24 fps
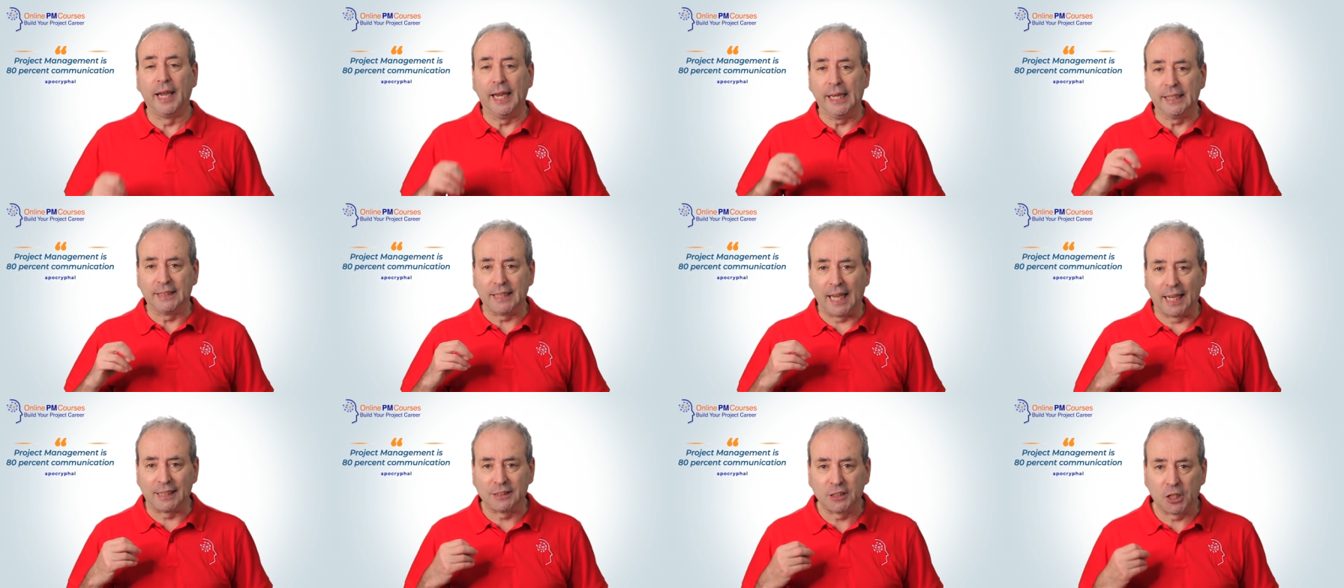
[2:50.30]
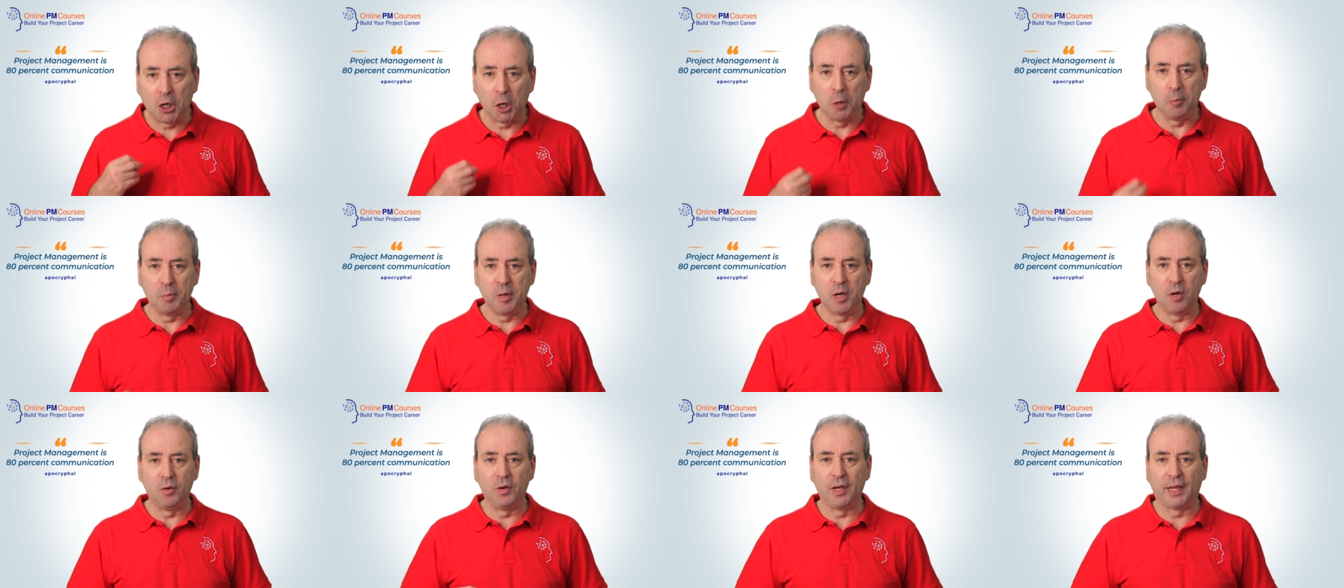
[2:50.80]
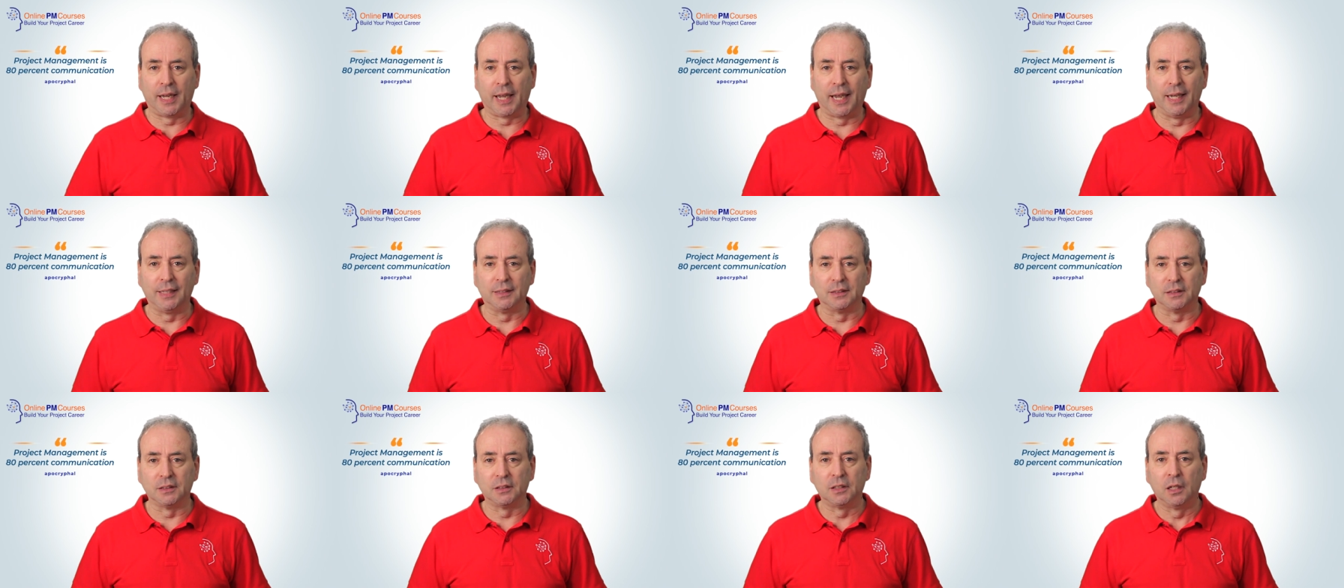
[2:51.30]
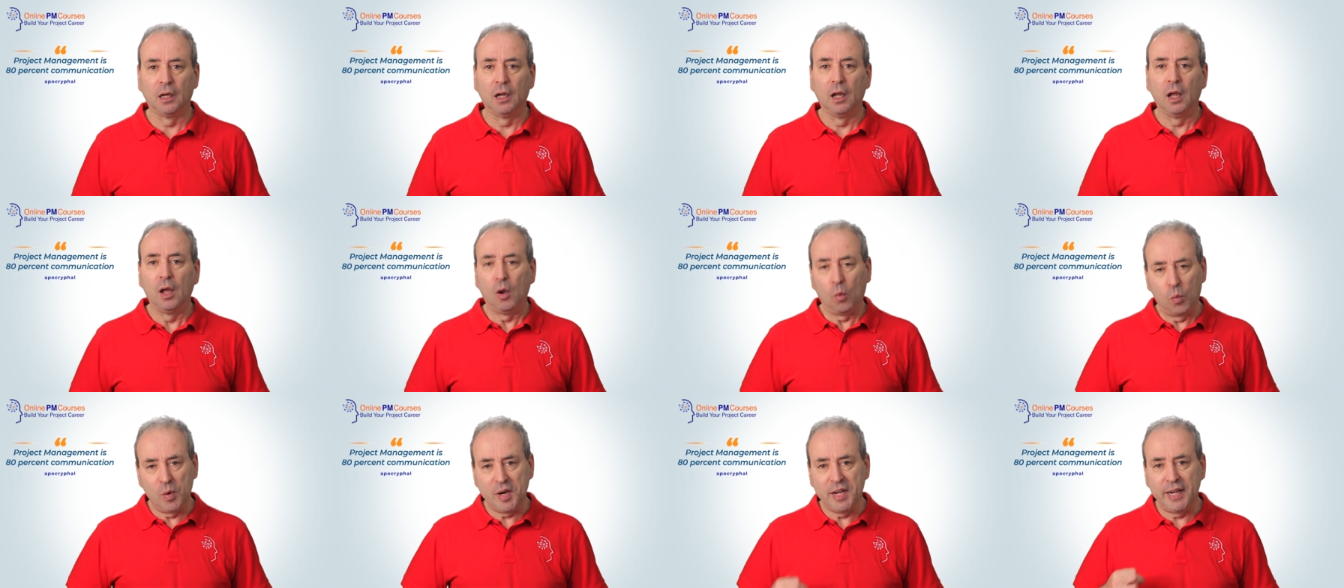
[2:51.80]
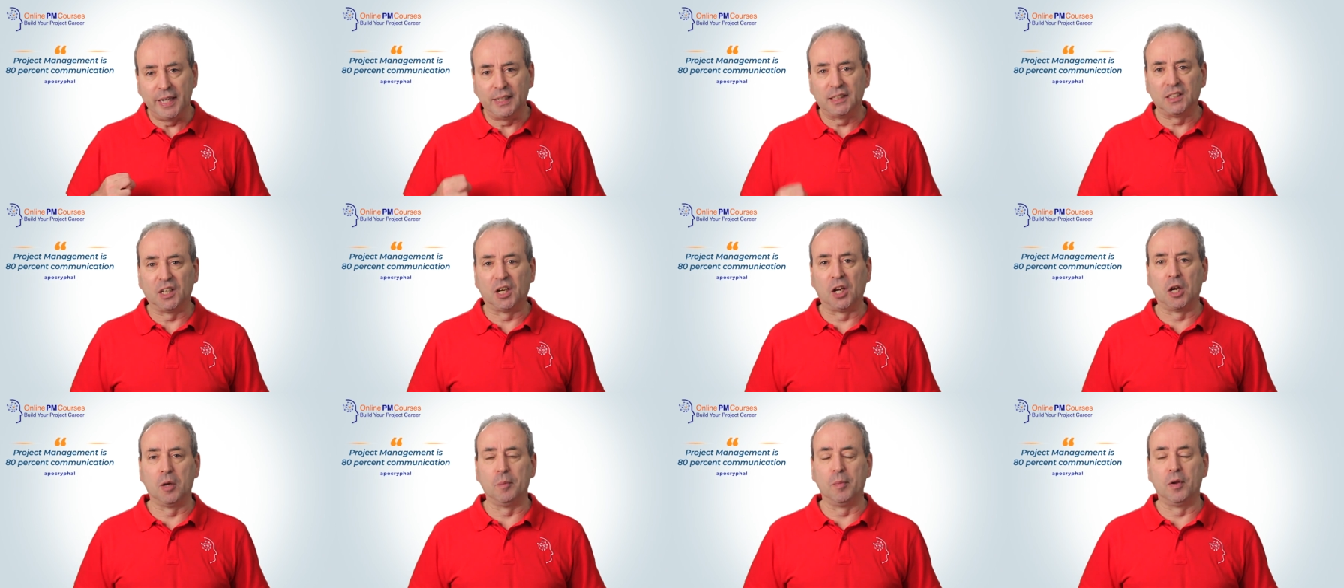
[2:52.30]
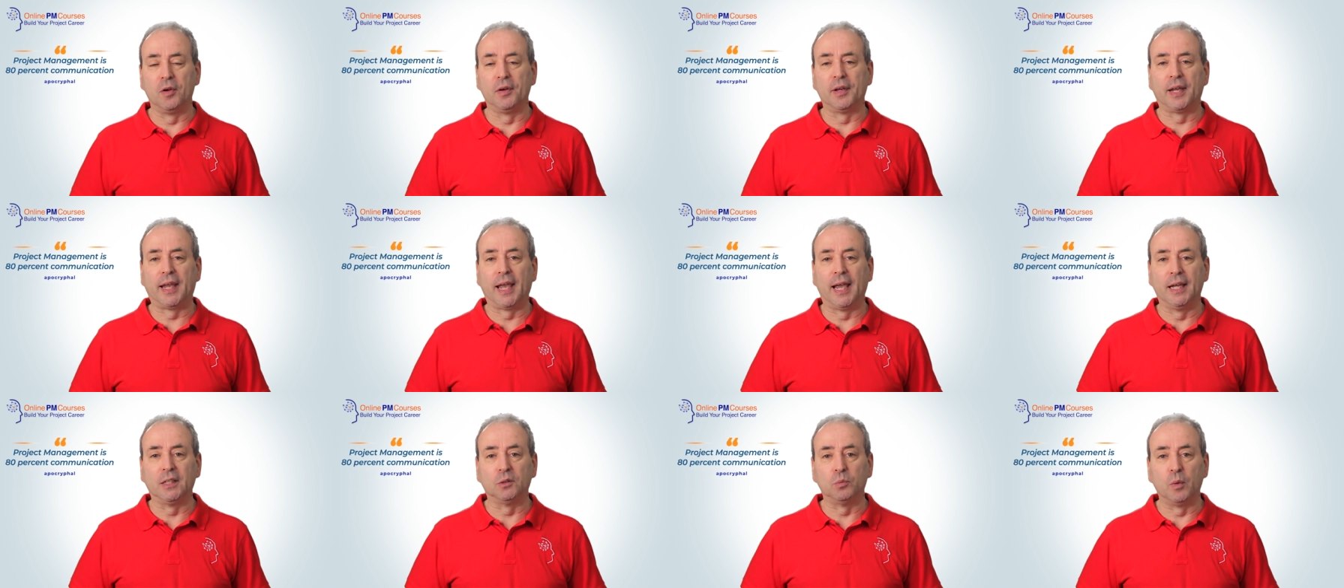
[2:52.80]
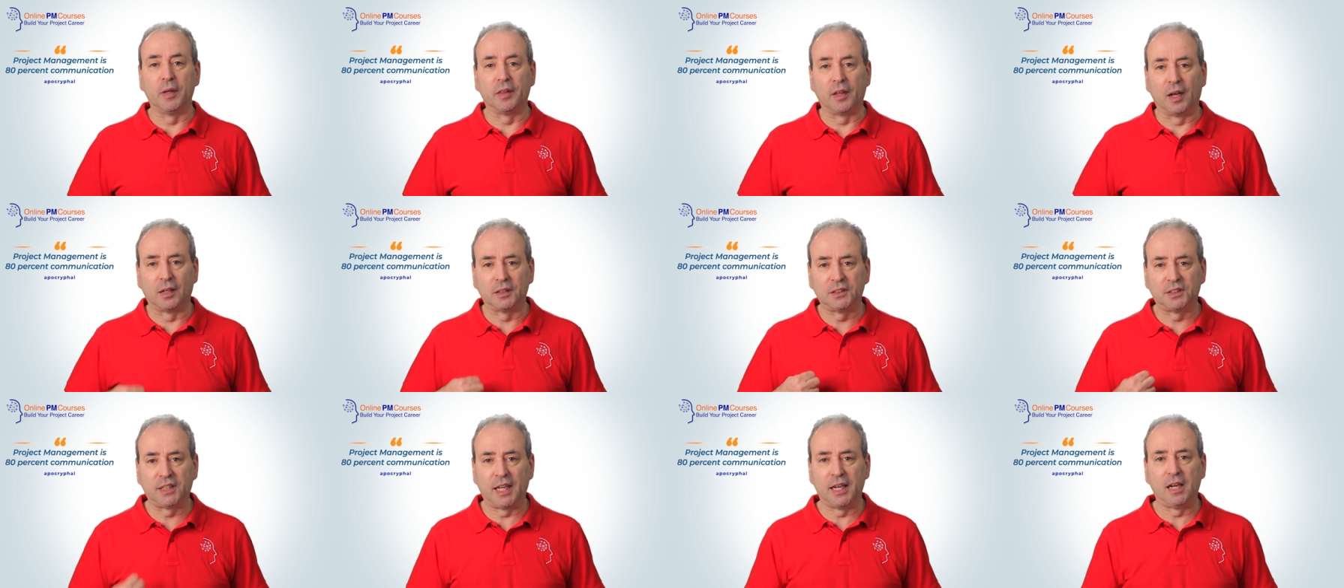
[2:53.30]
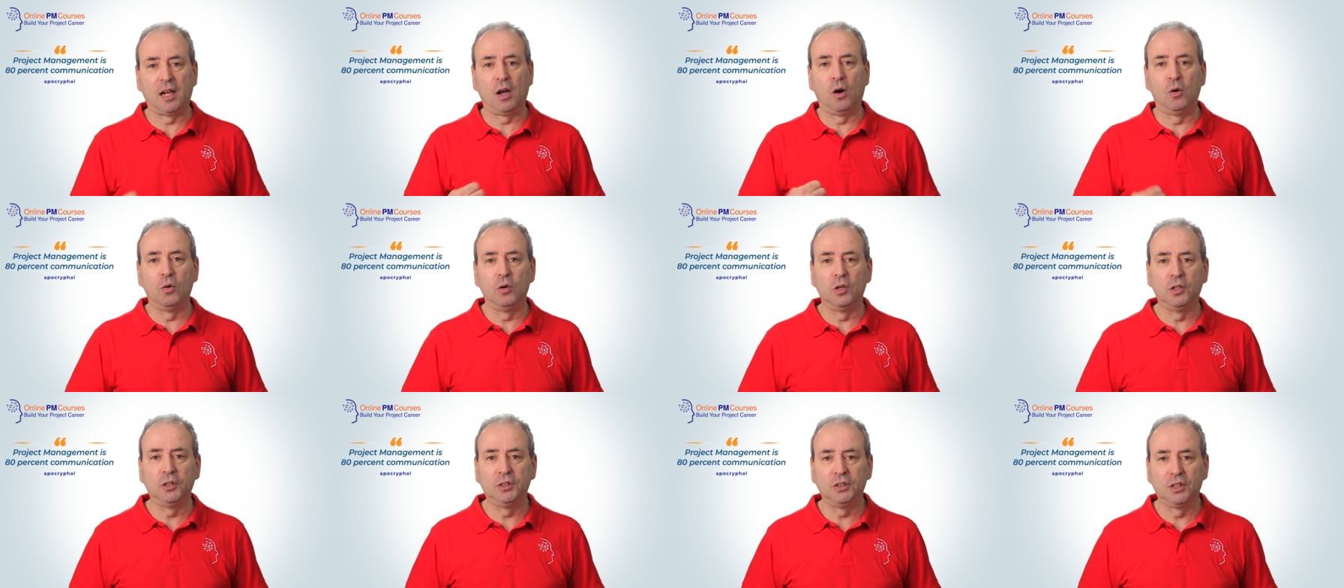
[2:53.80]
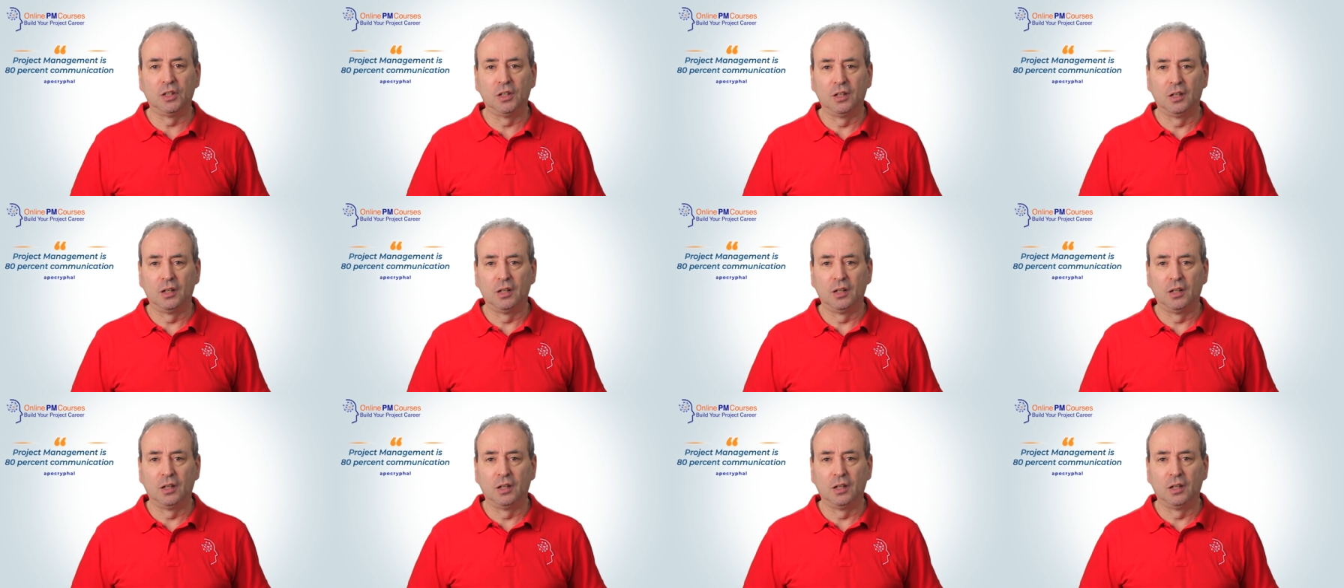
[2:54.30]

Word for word: is as communicators. We need to communicate with our stakeholders,